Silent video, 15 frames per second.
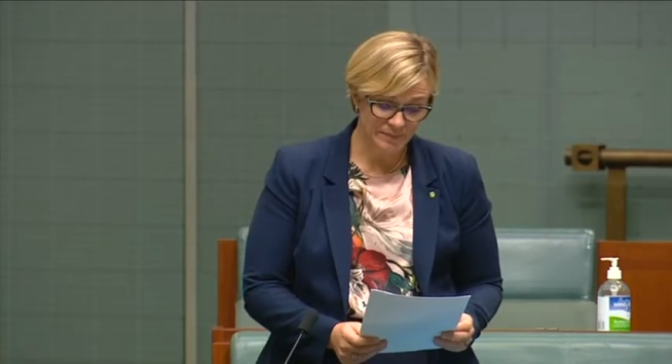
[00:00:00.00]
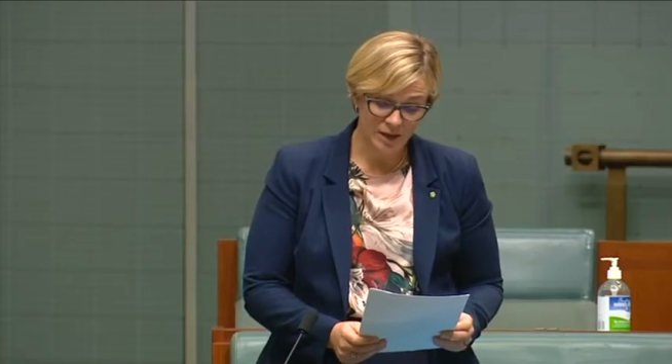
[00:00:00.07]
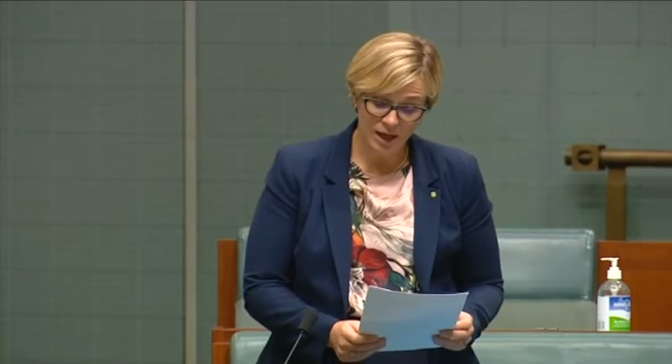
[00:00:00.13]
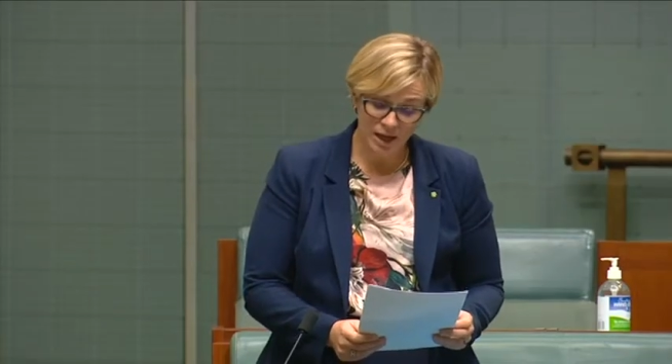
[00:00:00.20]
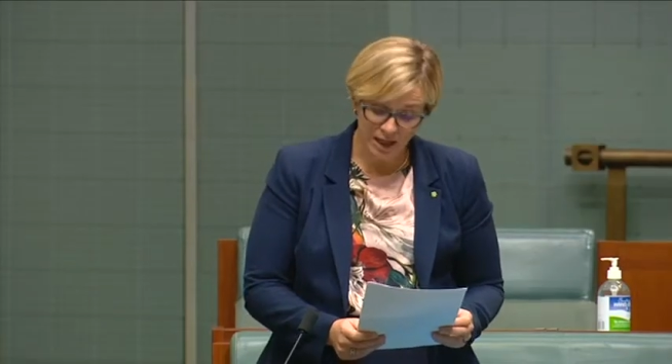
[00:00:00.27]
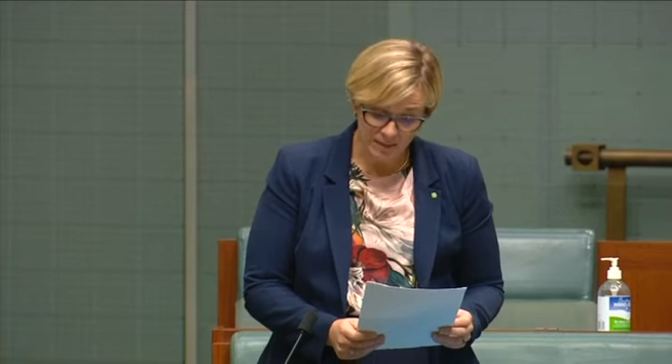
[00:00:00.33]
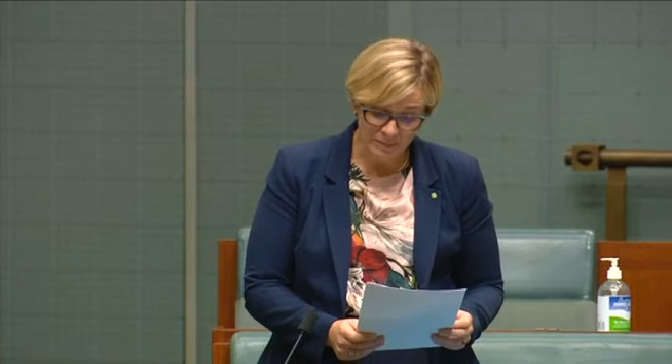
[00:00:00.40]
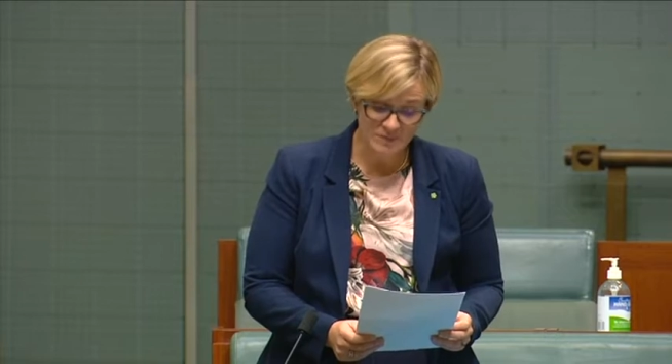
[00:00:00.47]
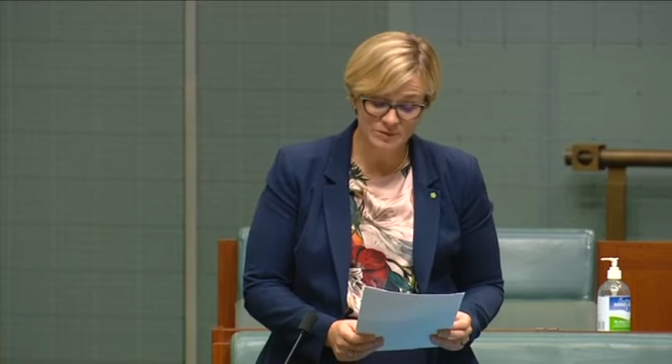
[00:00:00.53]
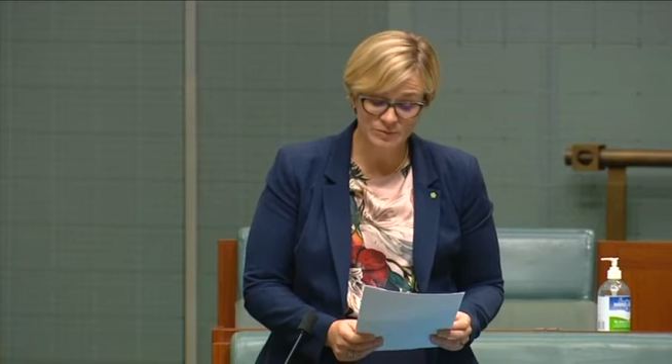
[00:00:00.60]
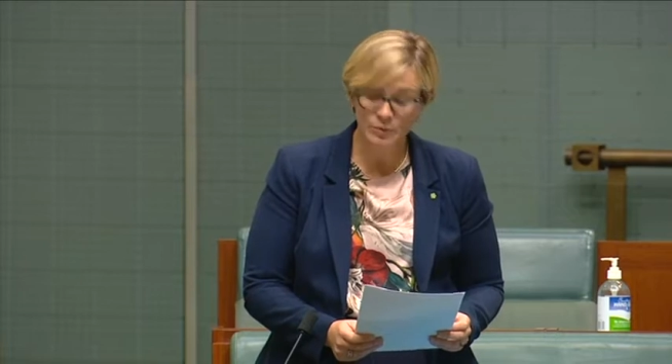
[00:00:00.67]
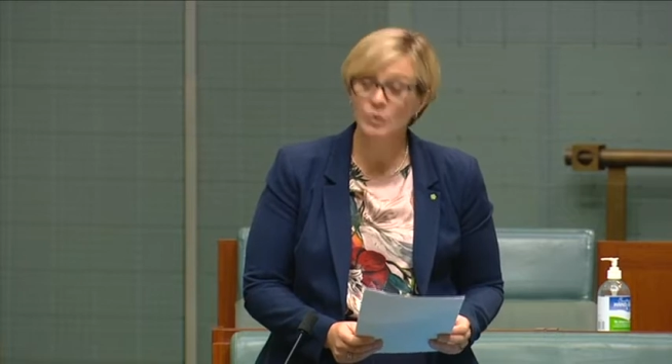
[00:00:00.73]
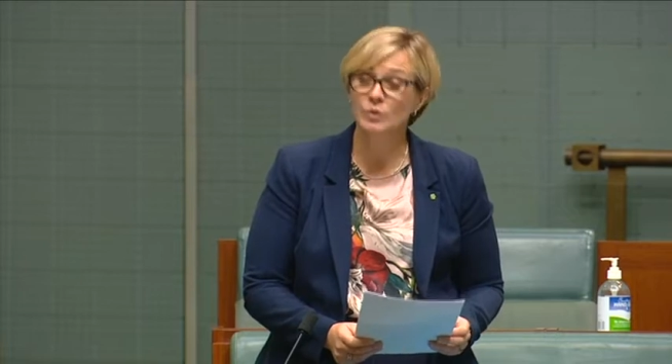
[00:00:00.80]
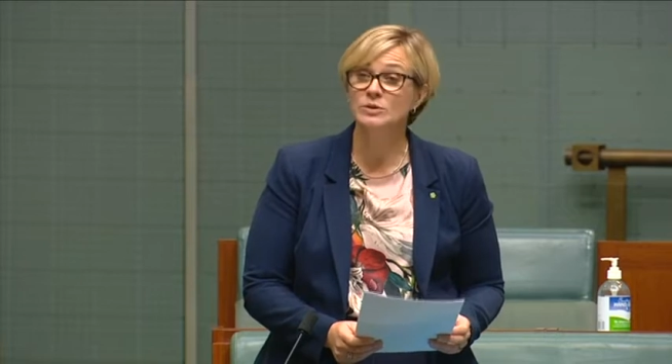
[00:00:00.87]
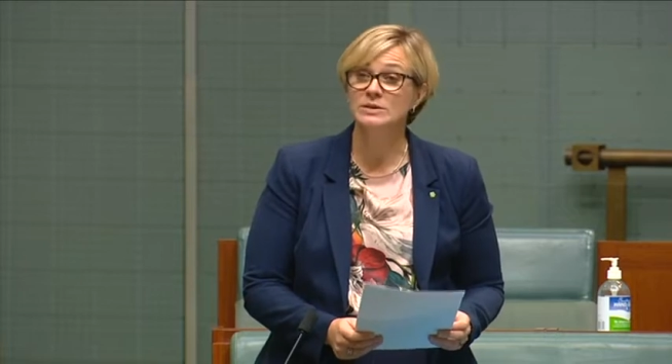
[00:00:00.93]
I am
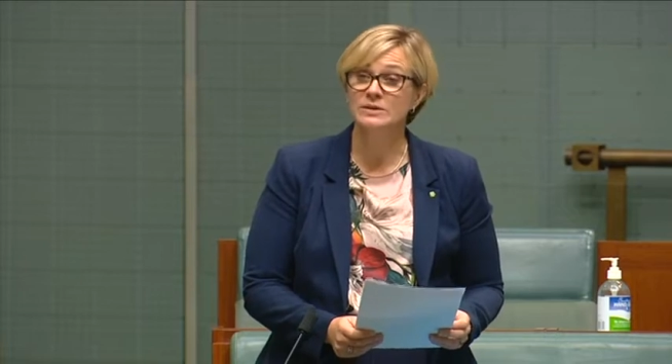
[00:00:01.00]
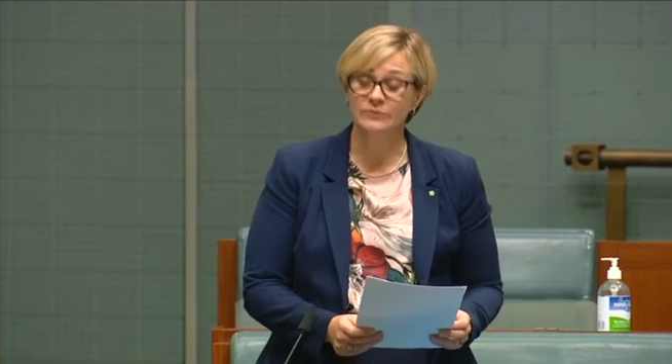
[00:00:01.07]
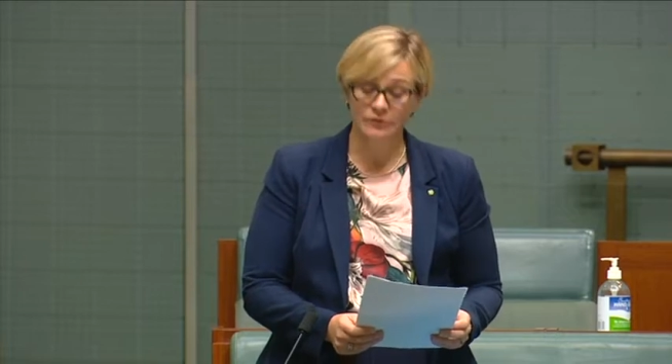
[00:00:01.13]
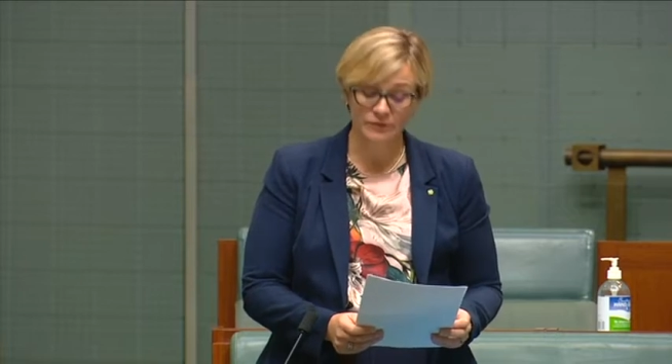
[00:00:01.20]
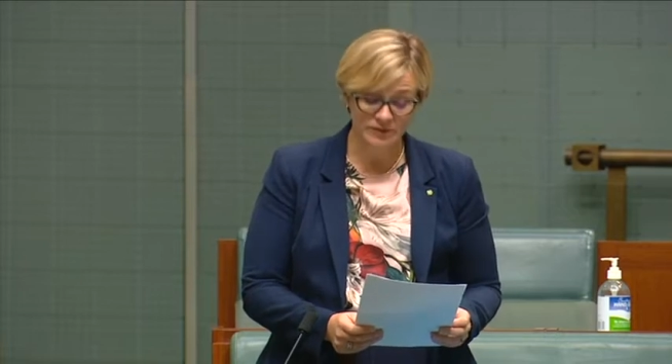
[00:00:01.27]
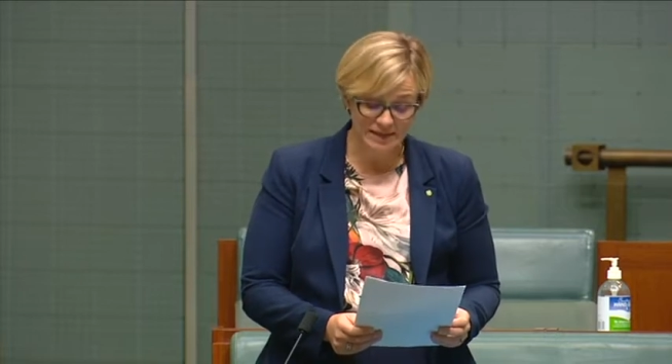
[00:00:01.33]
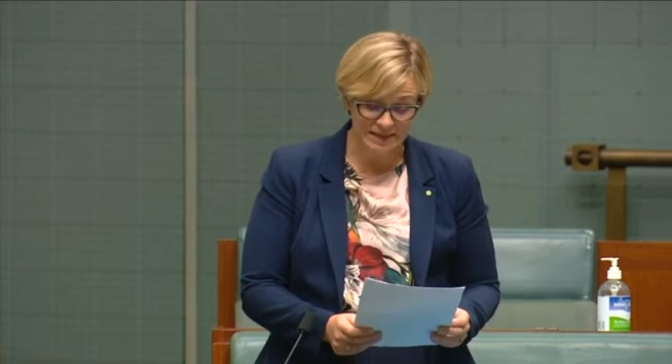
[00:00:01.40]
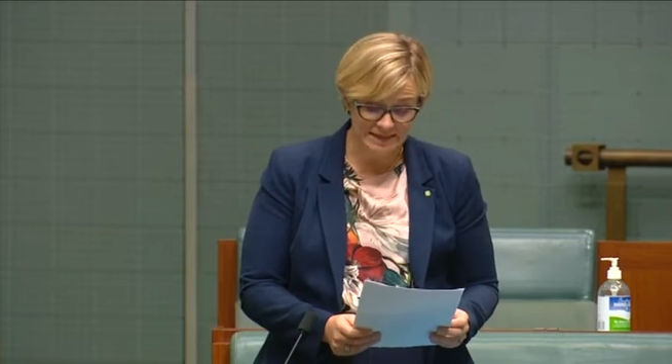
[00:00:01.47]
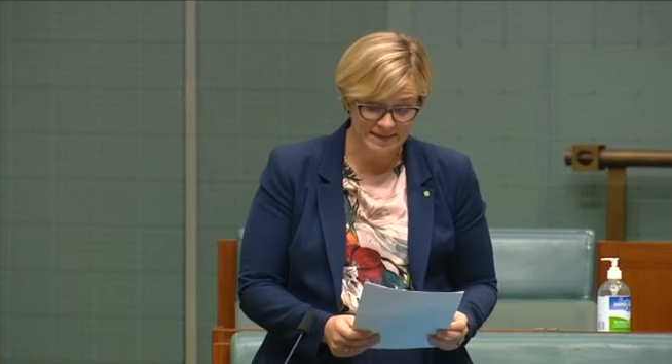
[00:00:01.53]
supportive of the